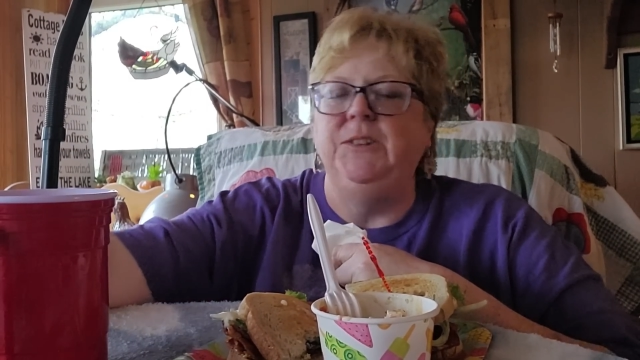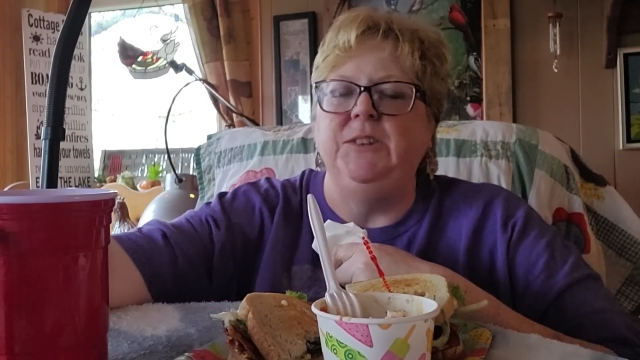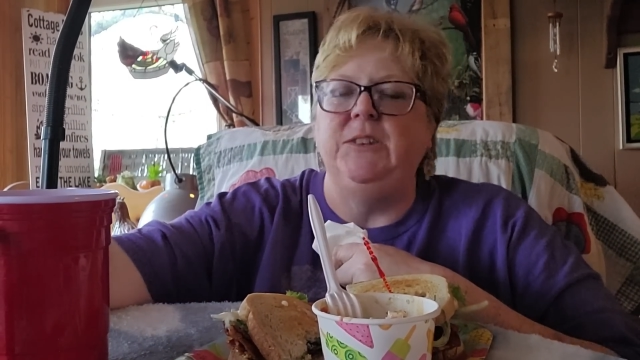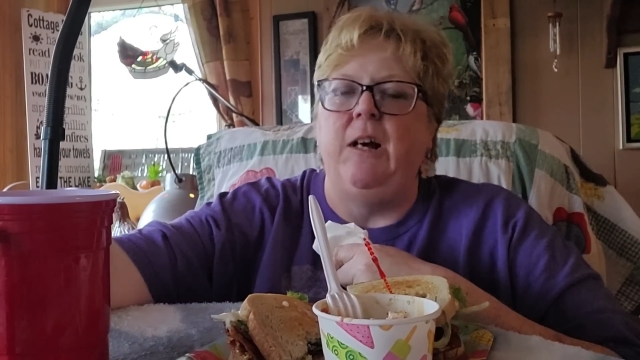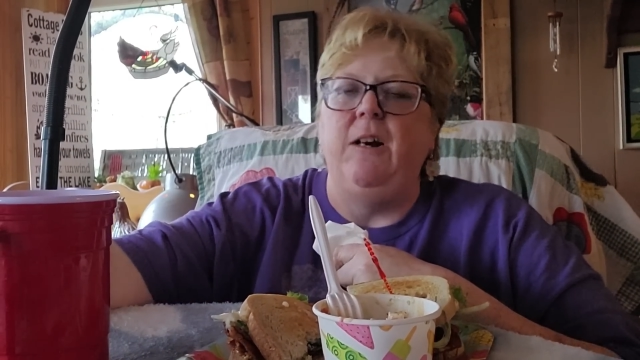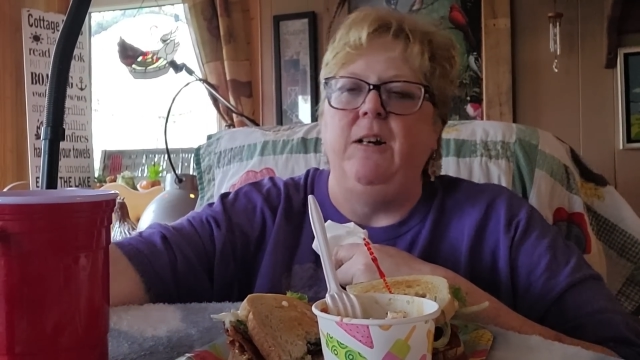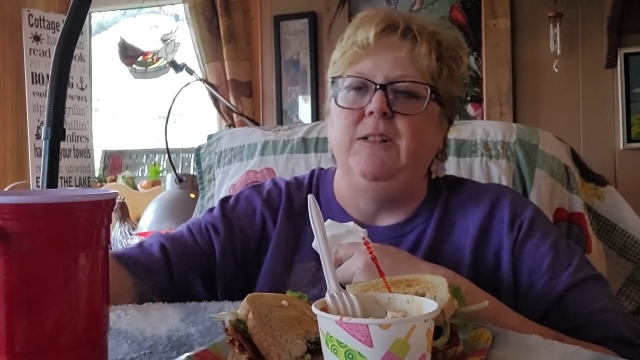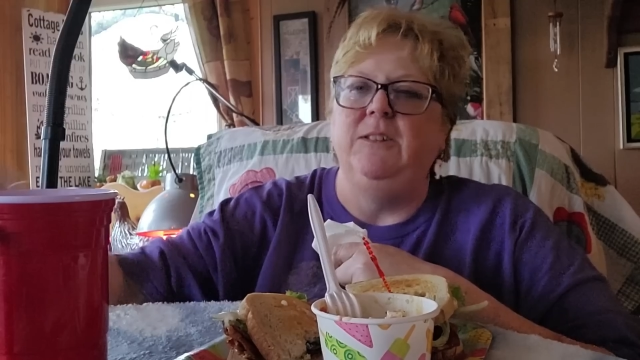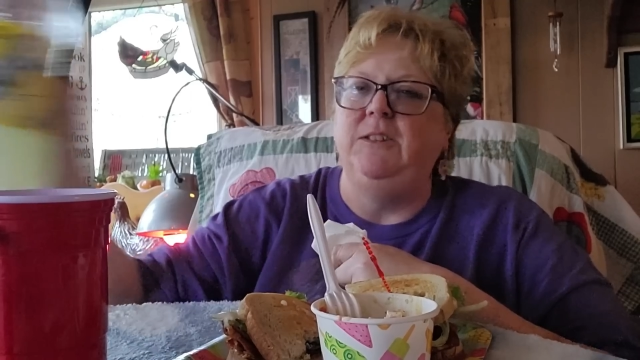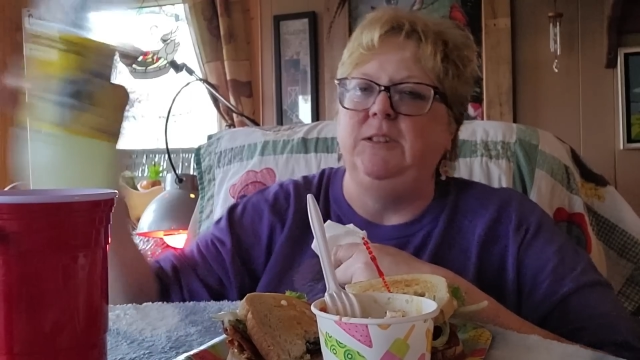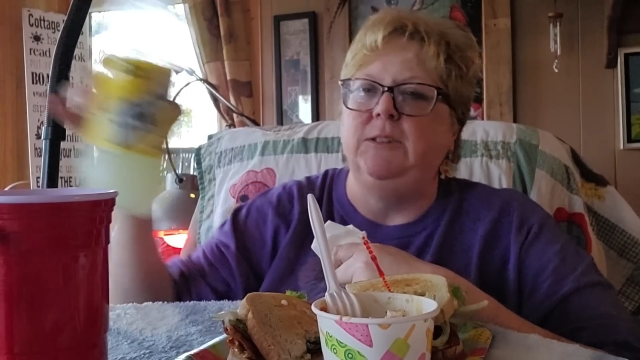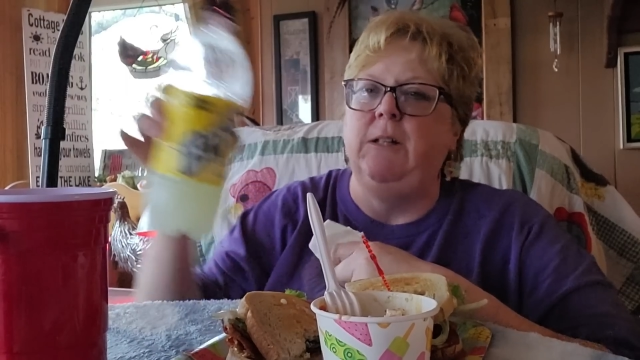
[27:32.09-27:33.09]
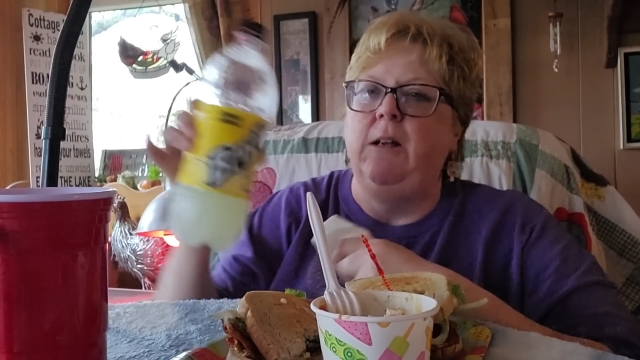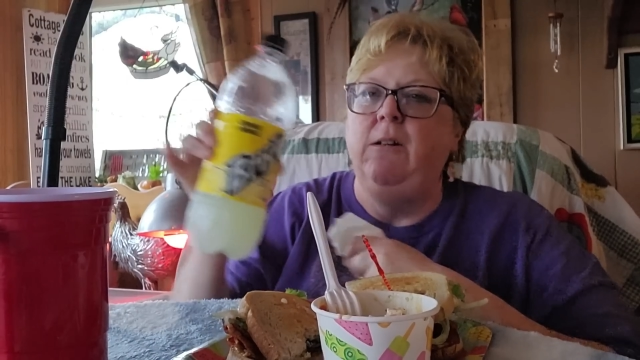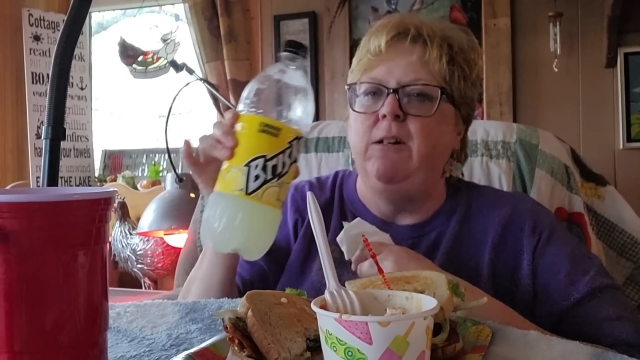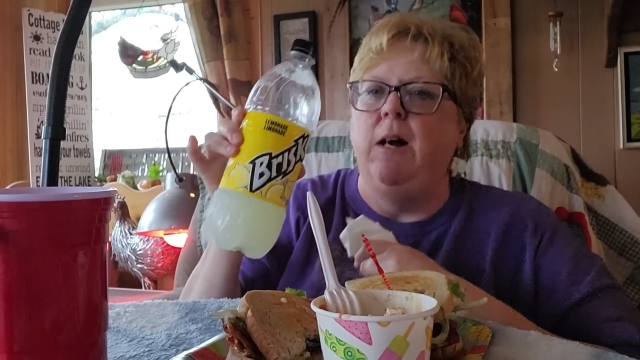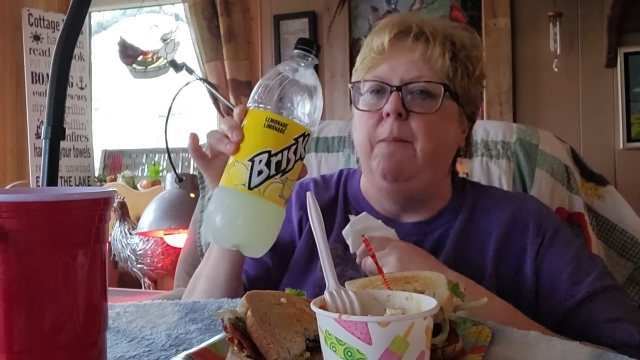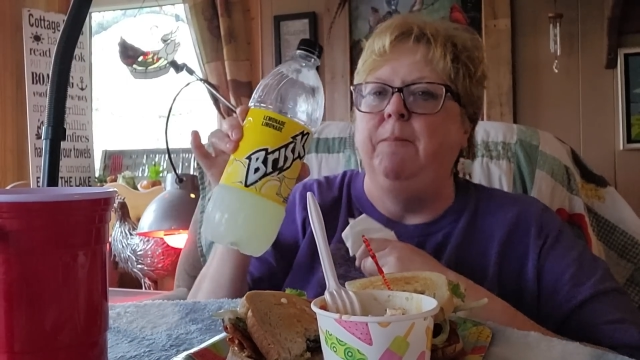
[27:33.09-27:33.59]
it's hard. It's just
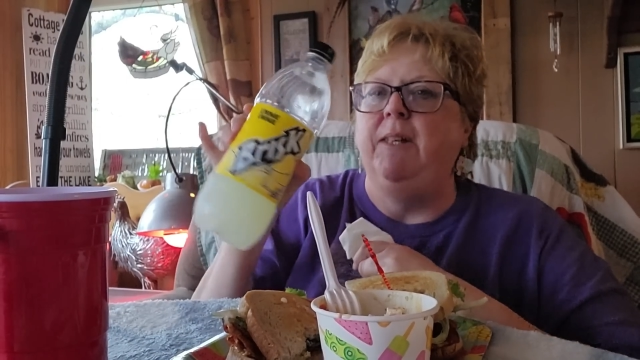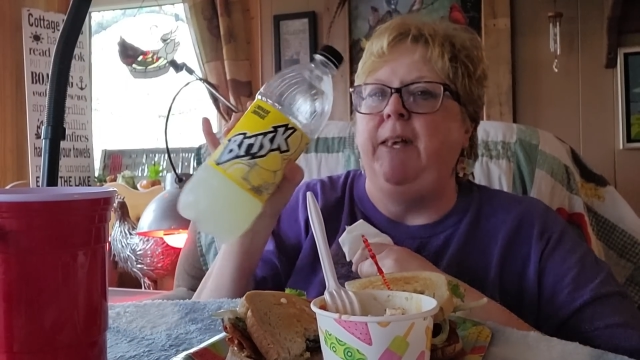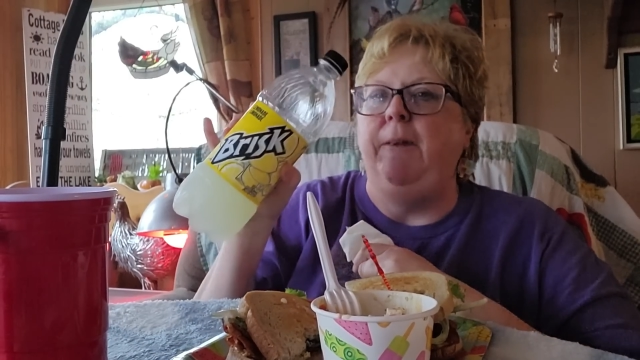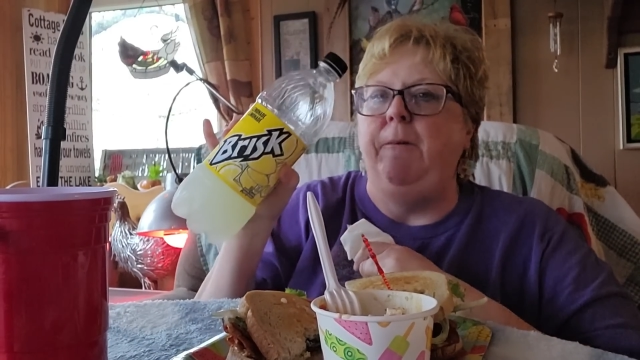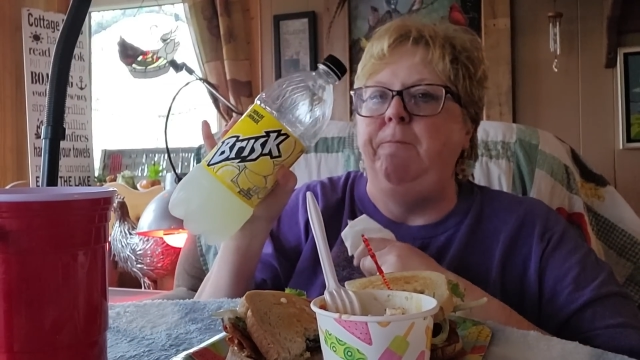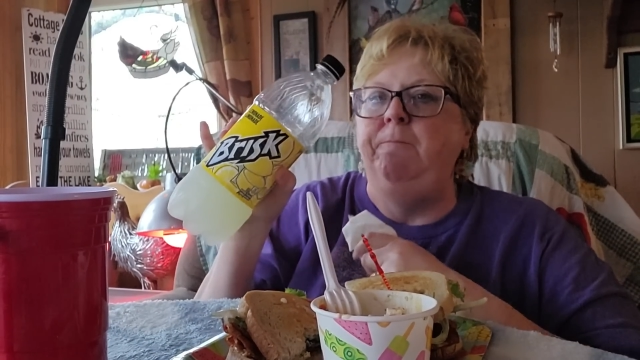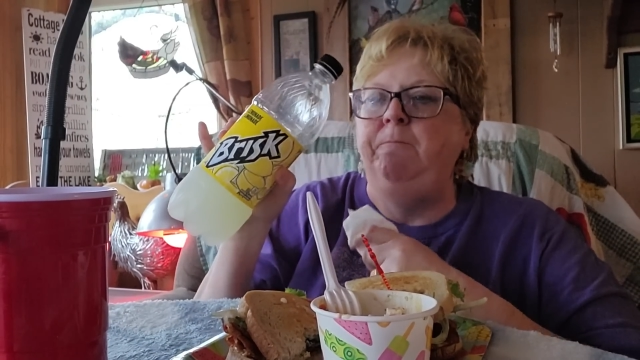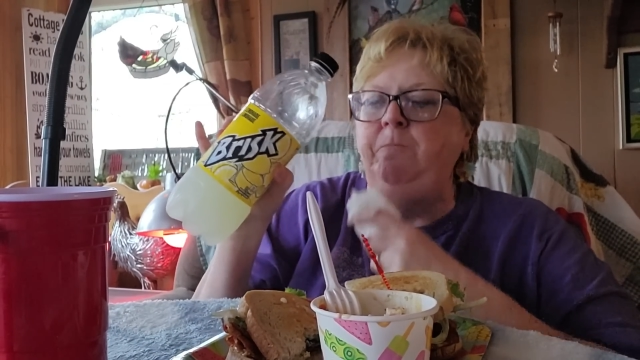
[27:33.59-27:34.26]
complicated.